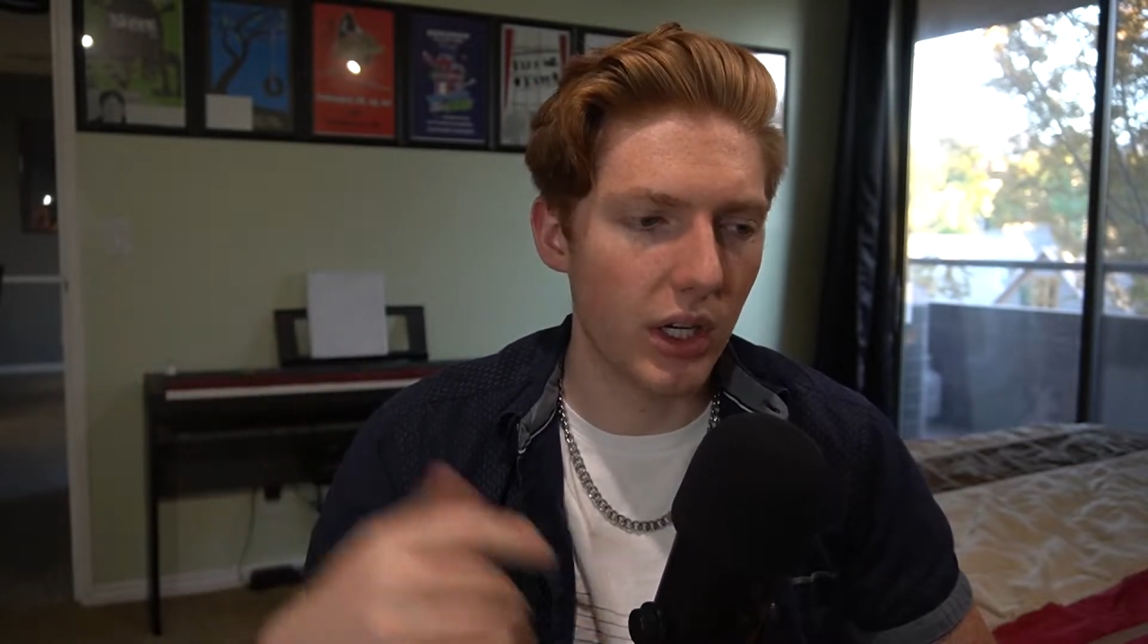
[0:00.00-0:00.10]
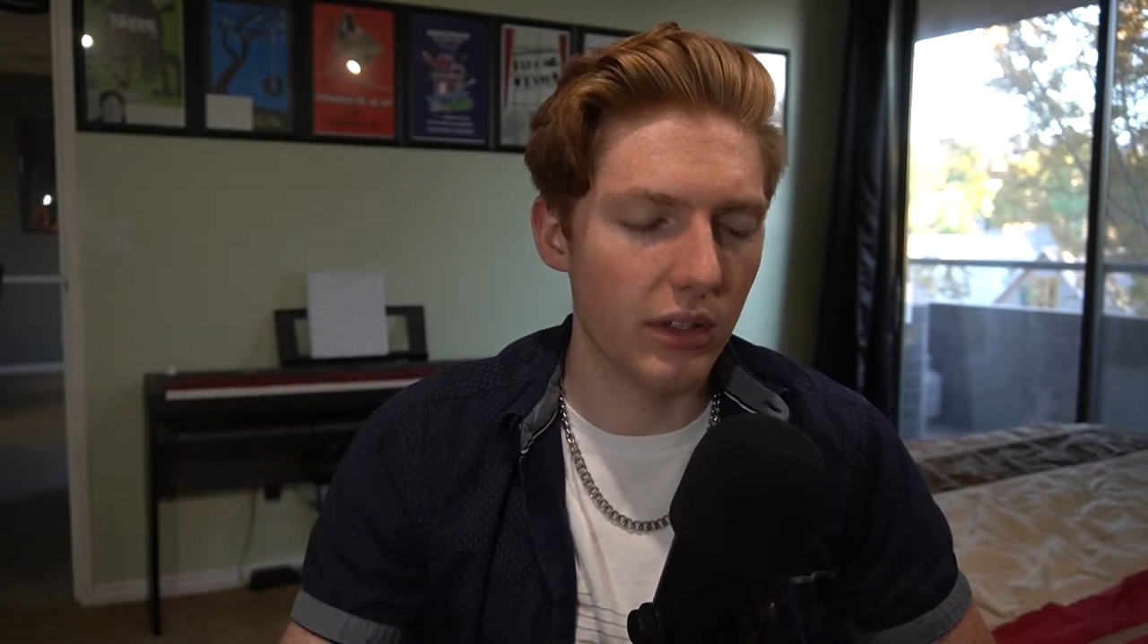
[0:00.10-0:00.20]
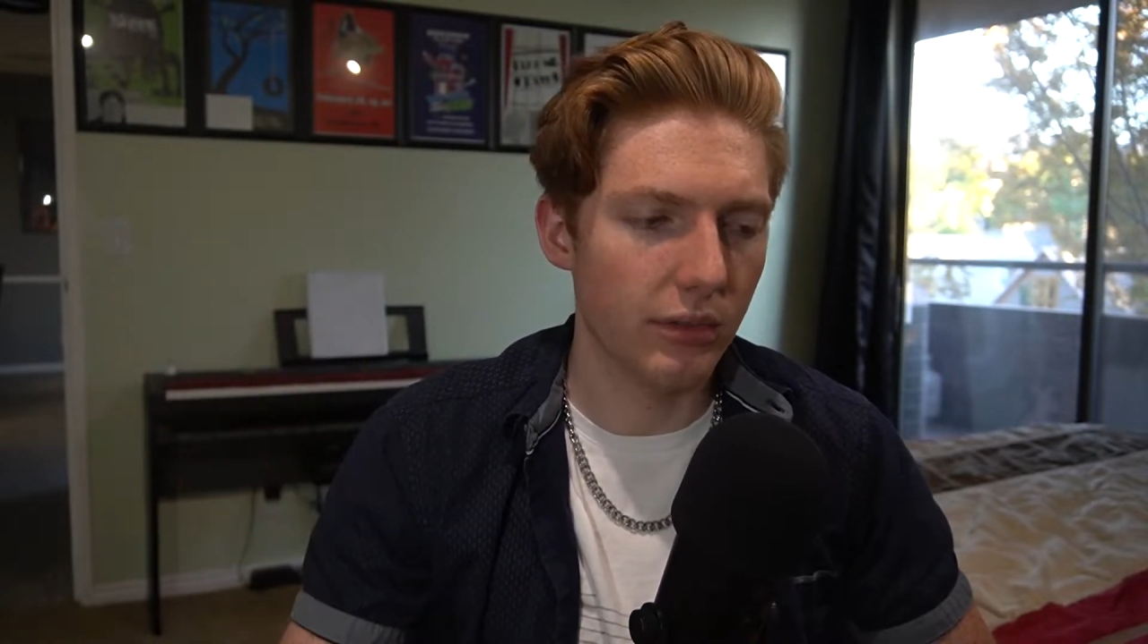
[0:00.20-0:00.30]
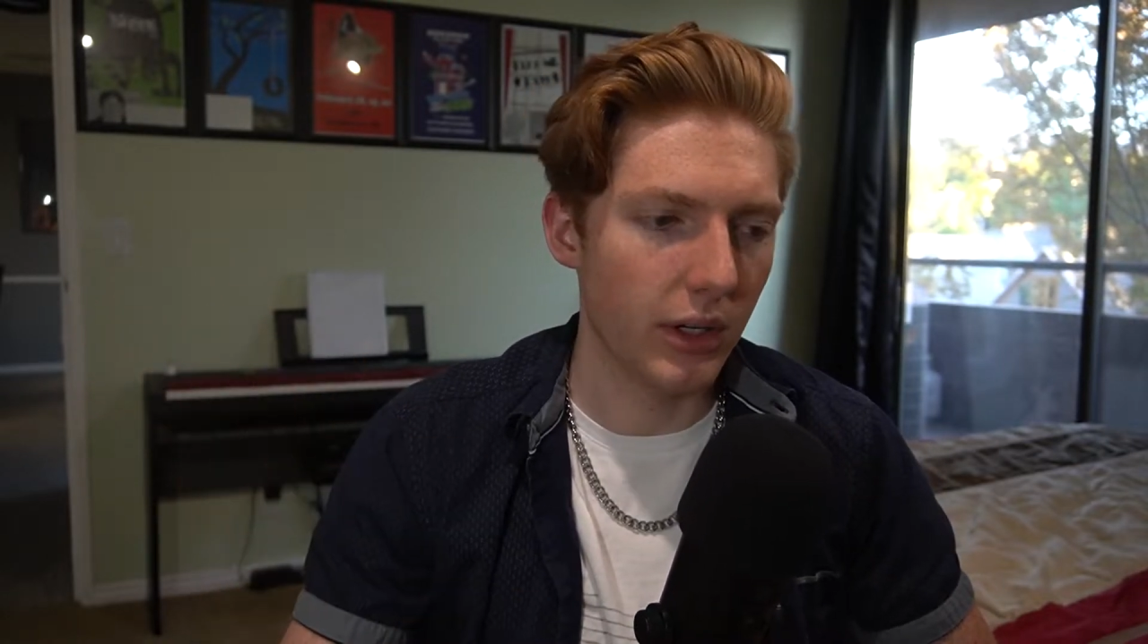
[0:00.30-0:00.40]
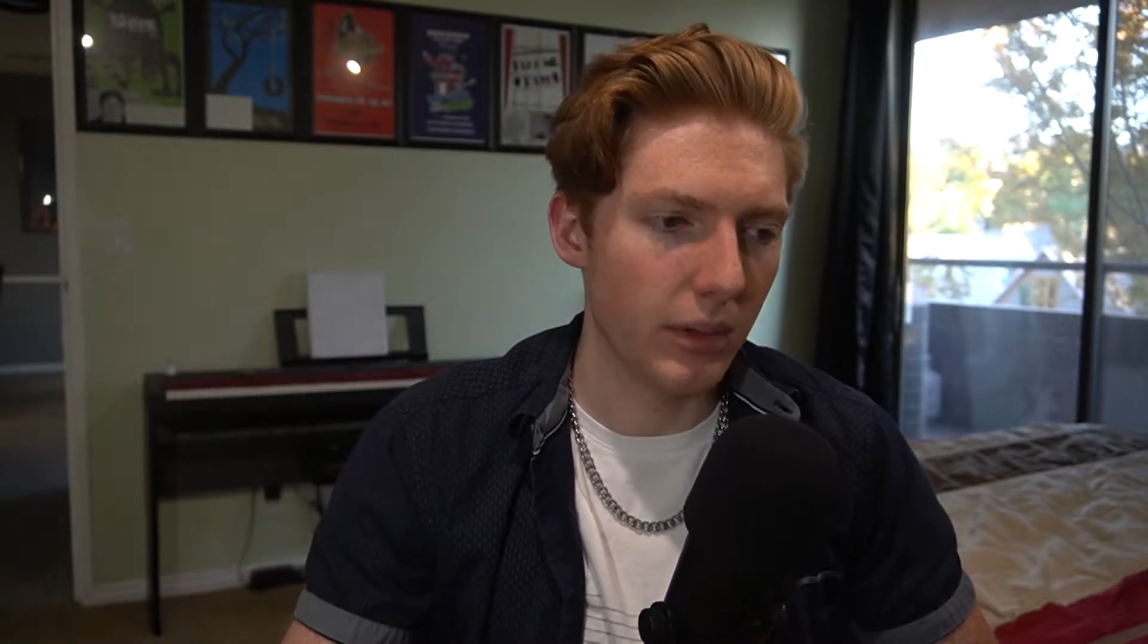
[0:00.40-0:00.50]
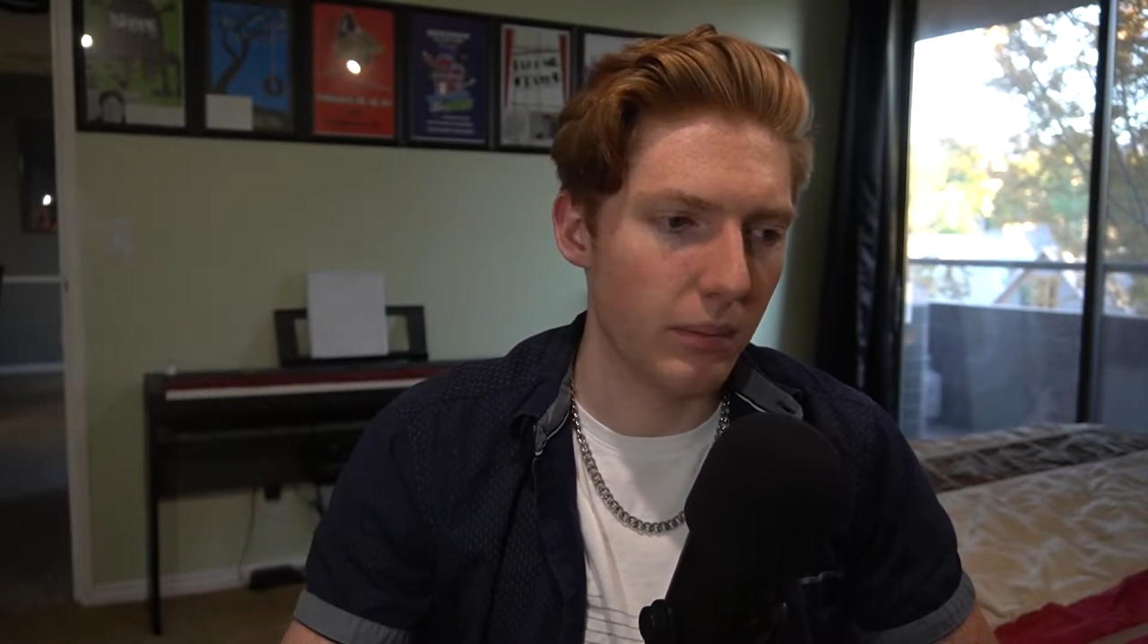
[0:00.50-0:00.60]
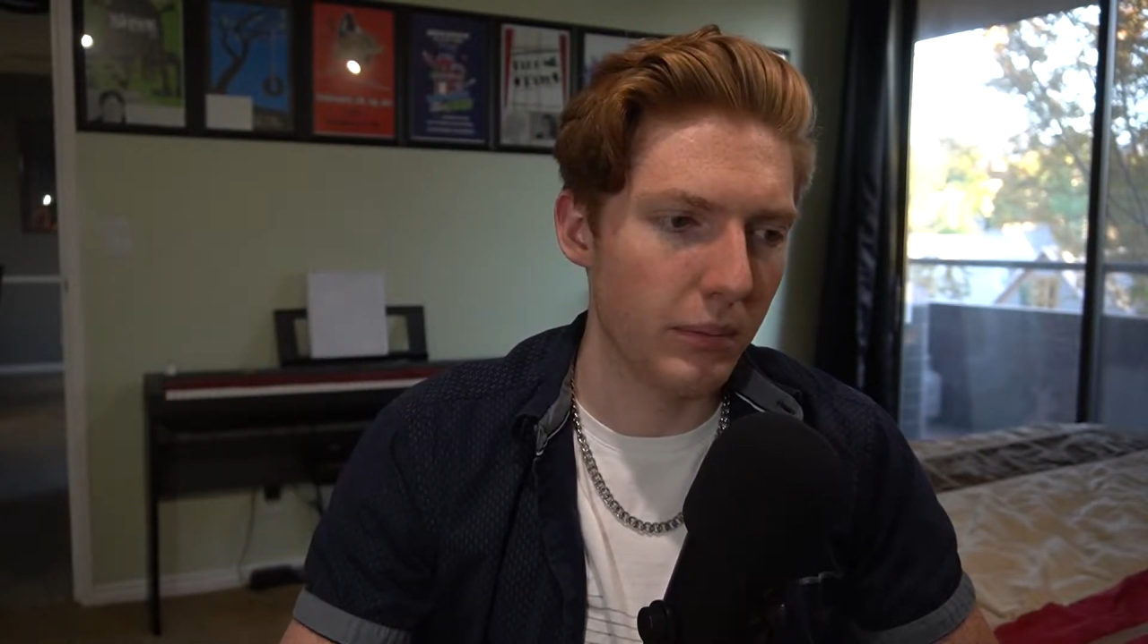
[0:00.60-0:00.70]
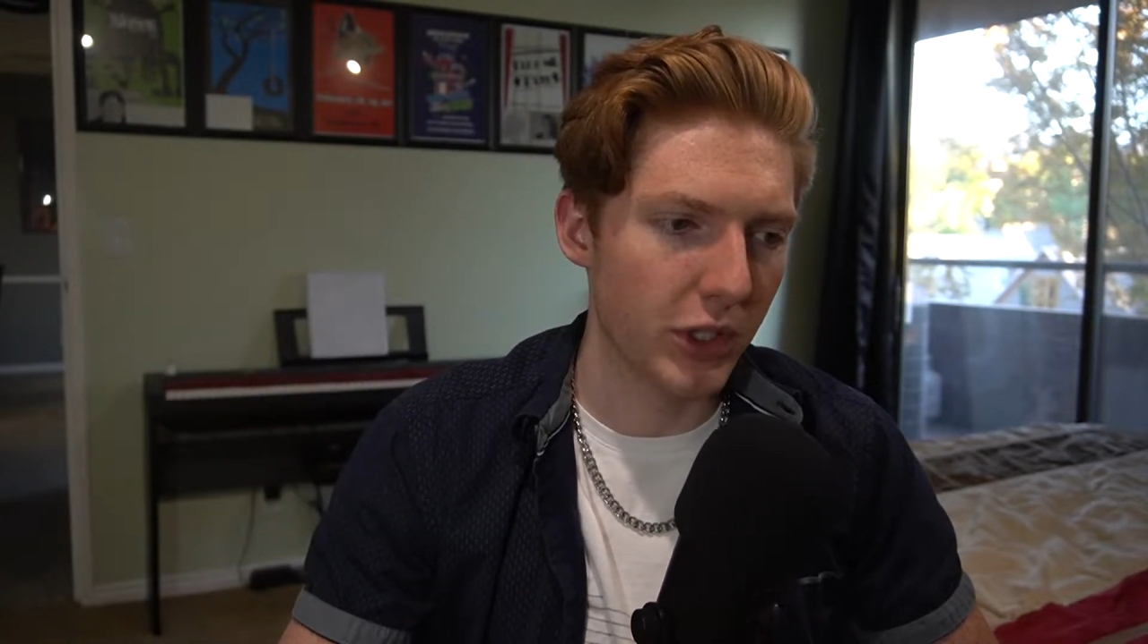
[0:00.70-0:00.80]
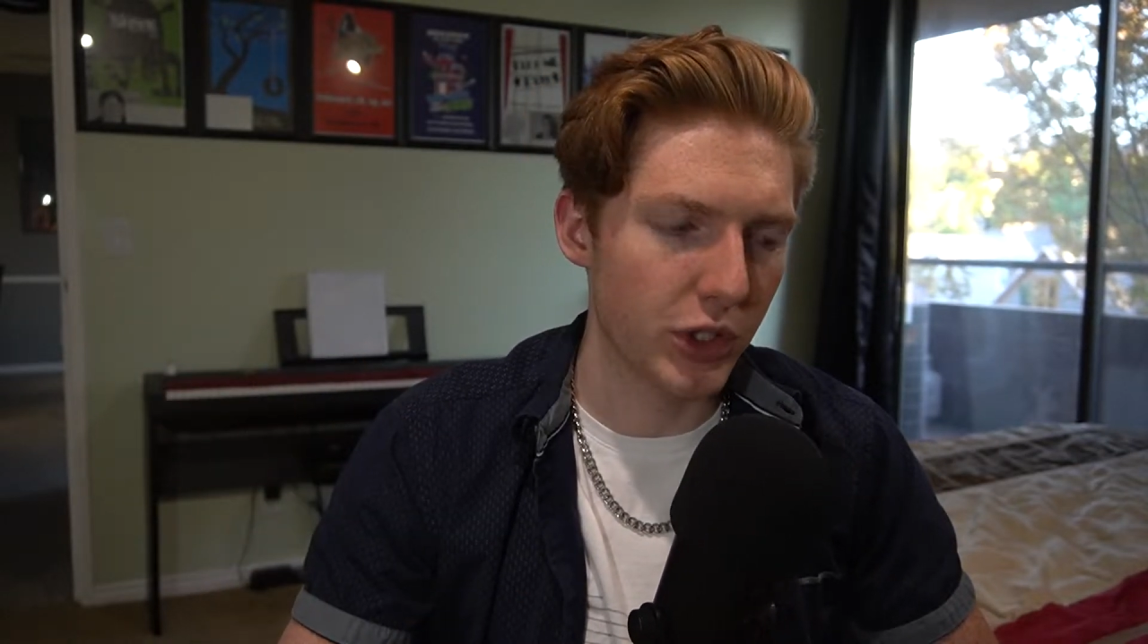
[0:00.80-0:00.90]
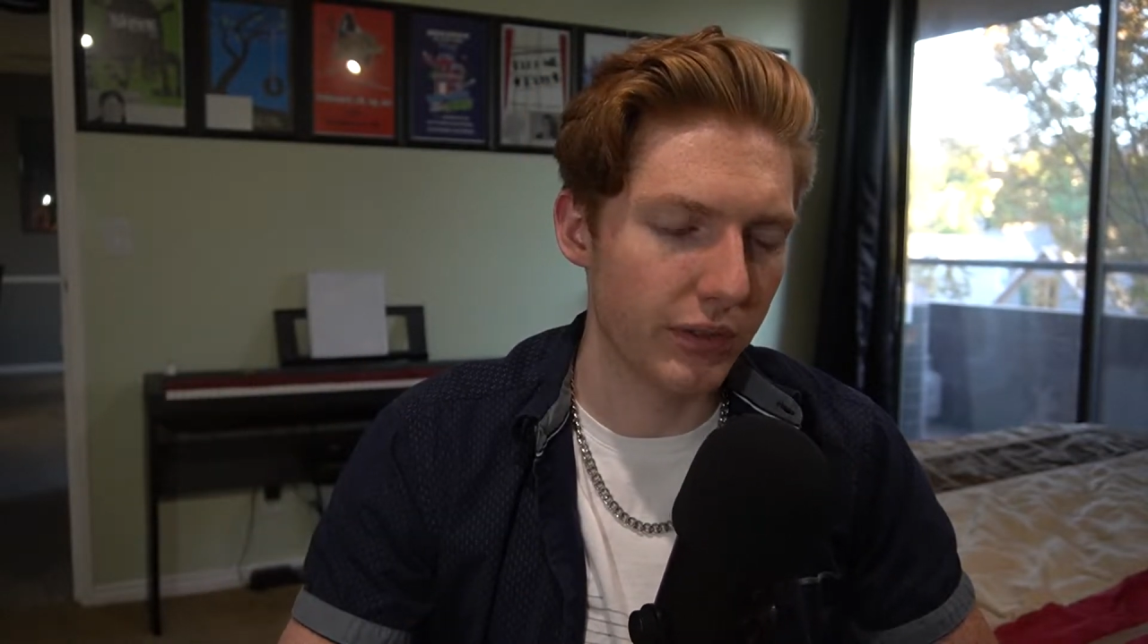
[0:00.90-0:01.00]
of a
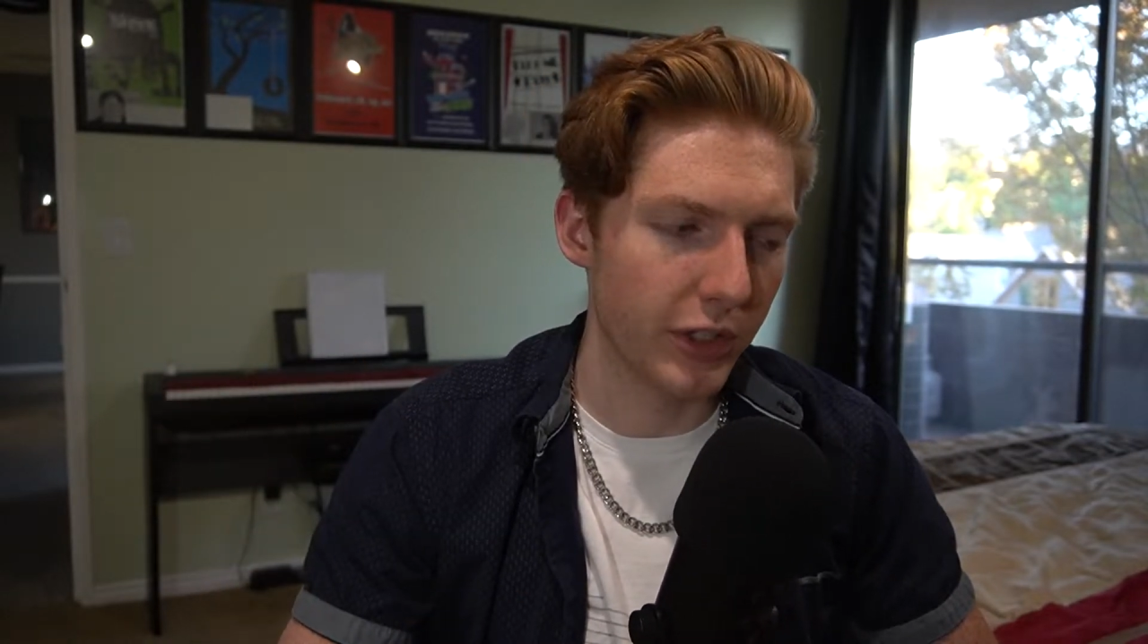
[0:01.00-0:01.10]
mixture of